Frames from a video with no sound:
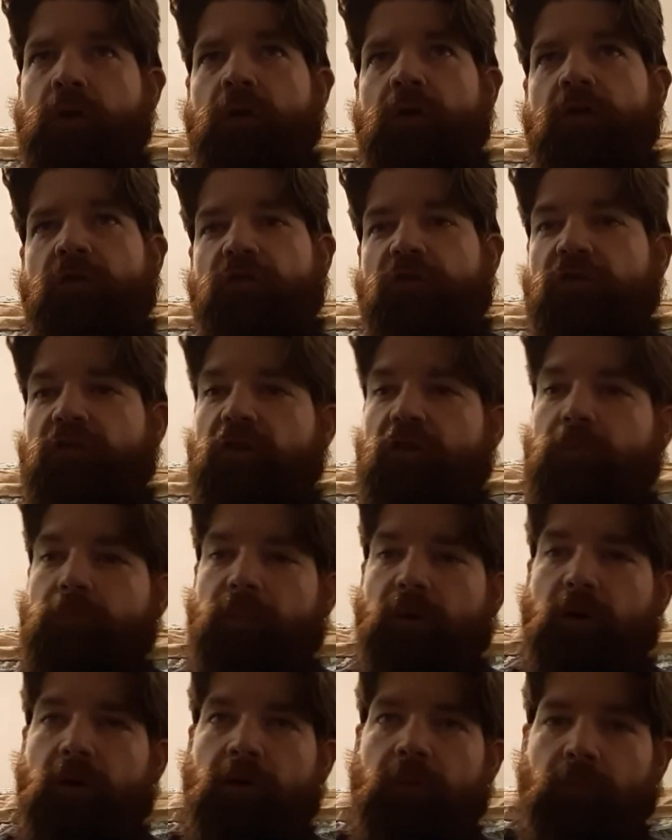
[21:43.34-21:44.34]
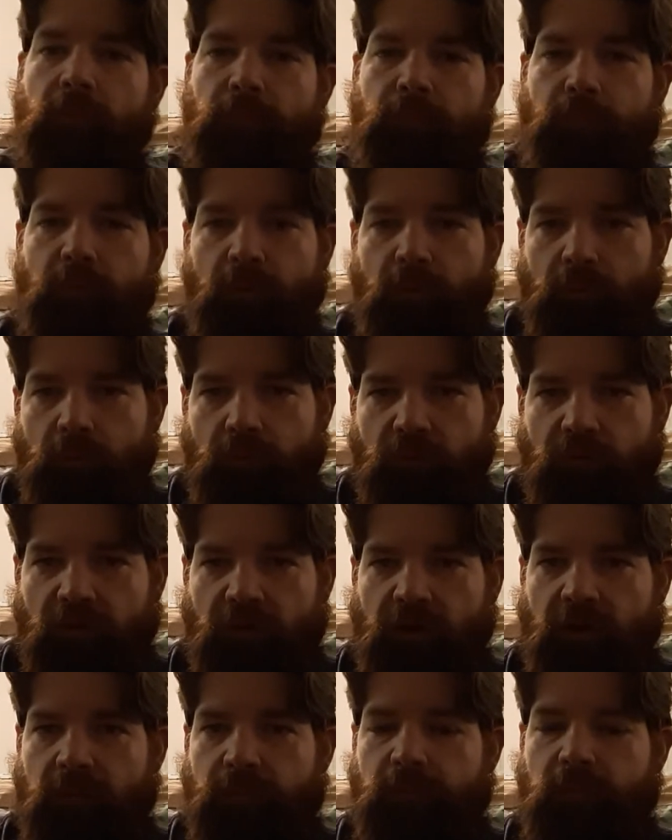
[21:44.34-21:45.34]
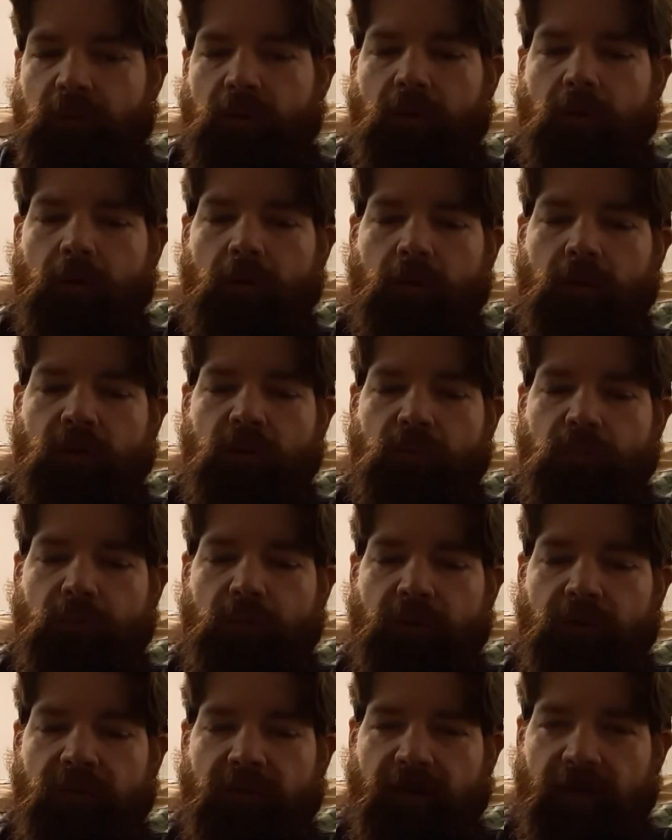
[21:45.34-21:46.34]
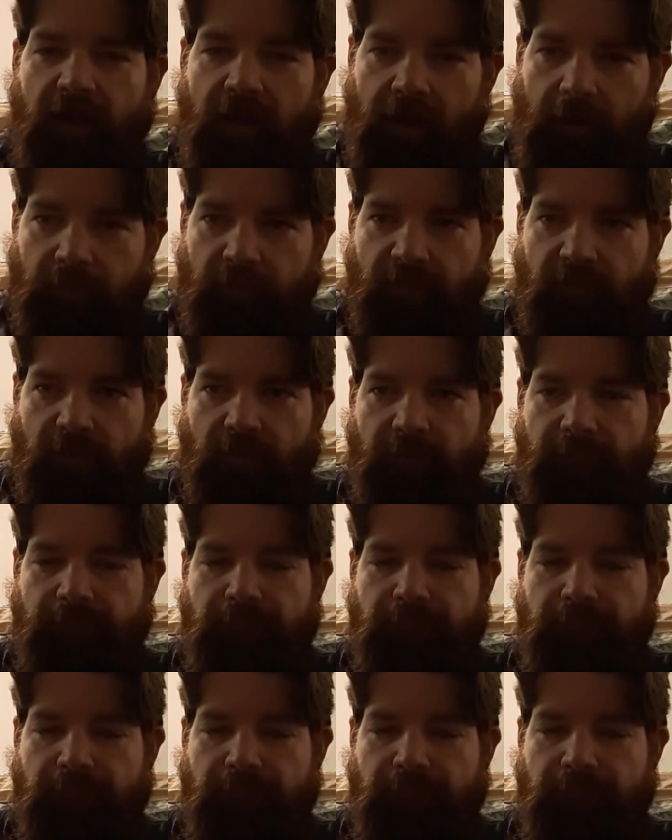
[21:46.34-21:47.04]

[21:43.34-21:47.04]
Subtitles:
She's part of the blue team along with the captain.